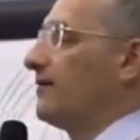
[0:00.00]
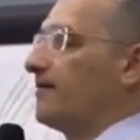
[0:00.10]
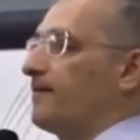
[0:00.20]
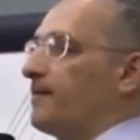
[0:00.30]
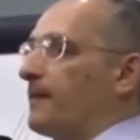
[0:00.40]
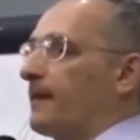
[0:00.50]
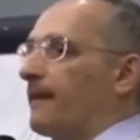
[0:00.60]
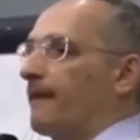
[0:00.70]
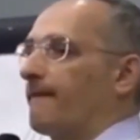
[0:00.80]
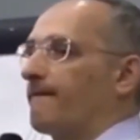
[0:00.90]
Do you mean
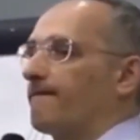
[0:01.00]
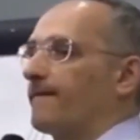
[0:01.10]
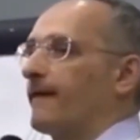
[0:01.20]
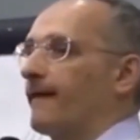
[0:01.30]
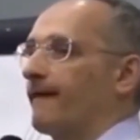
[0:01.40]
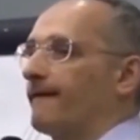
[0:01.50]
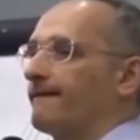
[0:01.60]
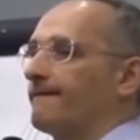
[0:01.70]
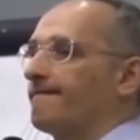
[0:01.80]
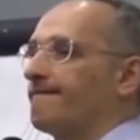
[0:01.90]
some specific type of
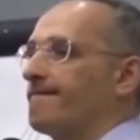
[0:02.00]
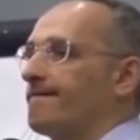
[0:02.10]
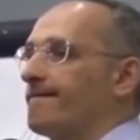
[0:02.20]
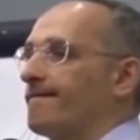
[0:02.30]
massage?